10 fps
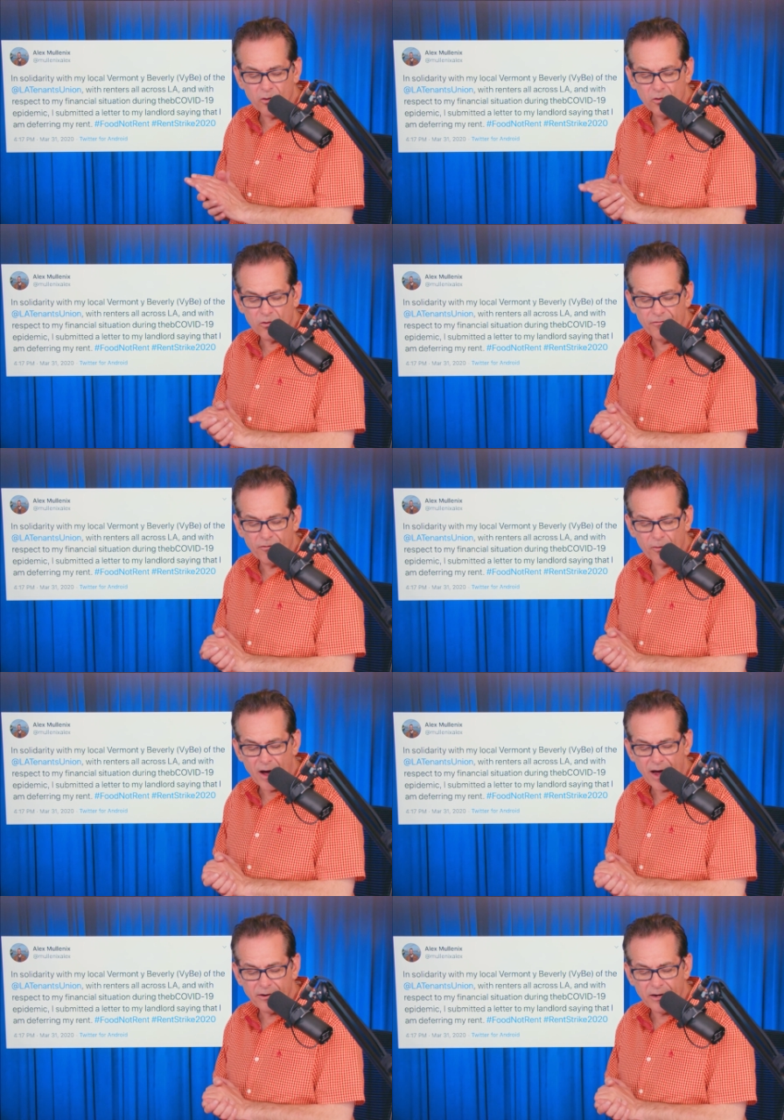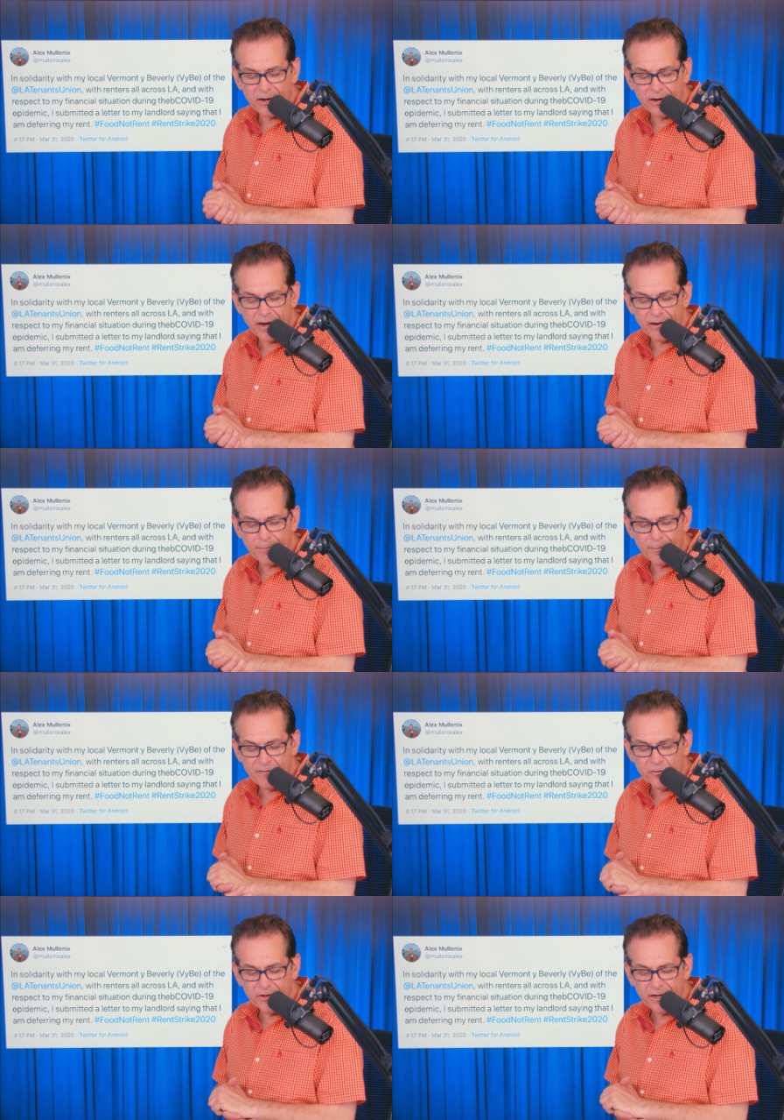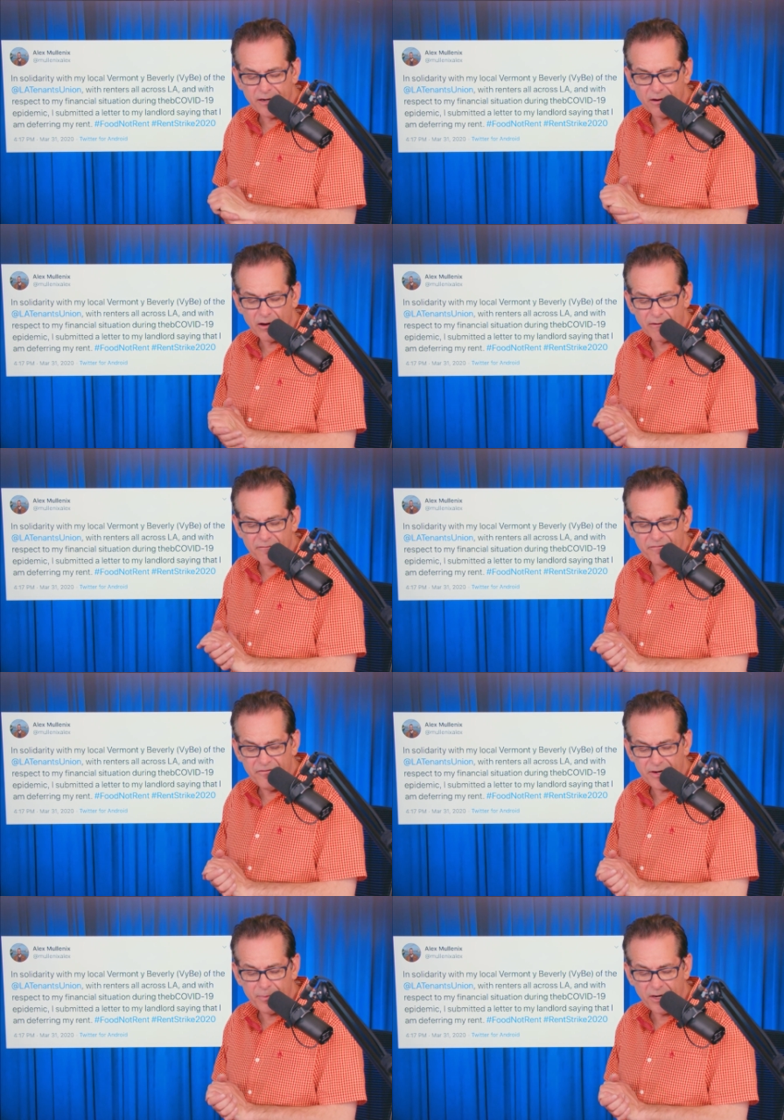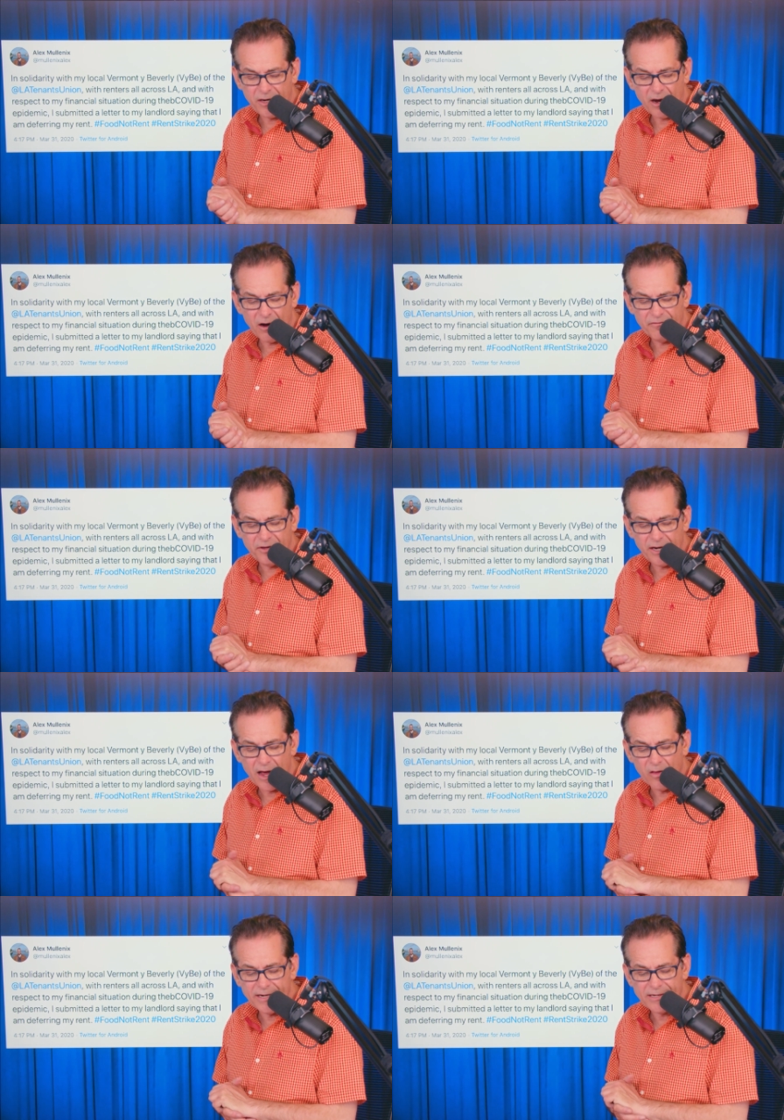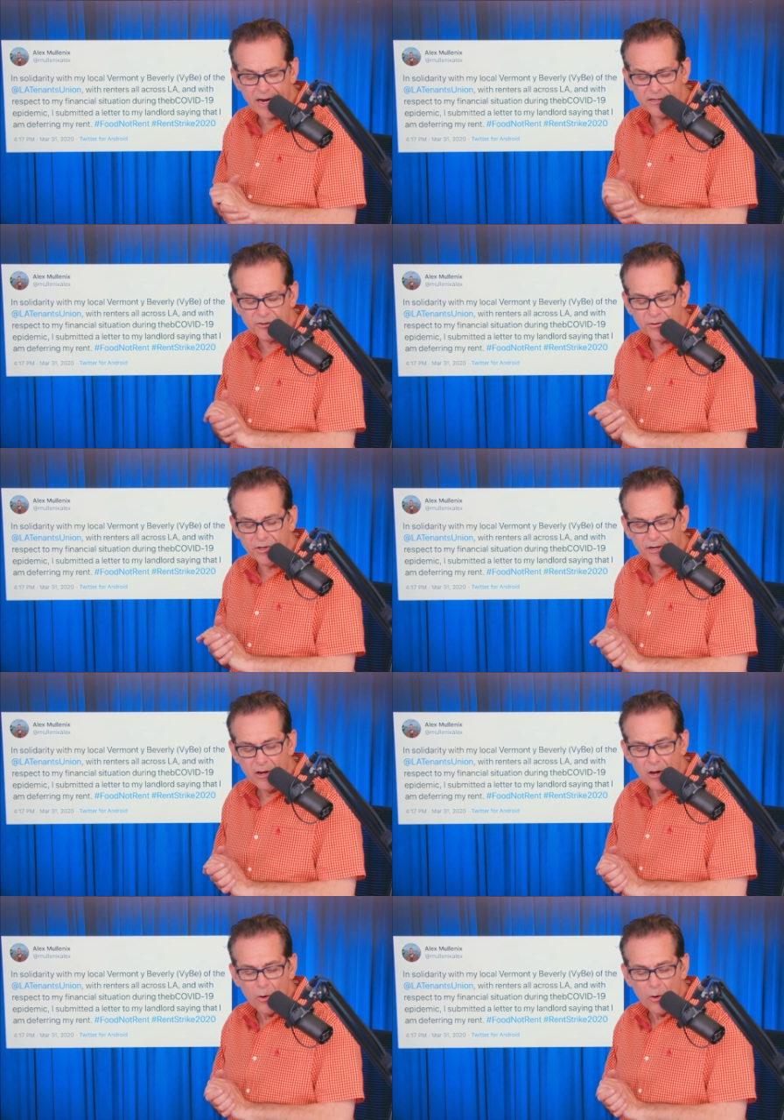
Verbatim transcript: local Vermont, Beverly V B of the L A Tenants Union,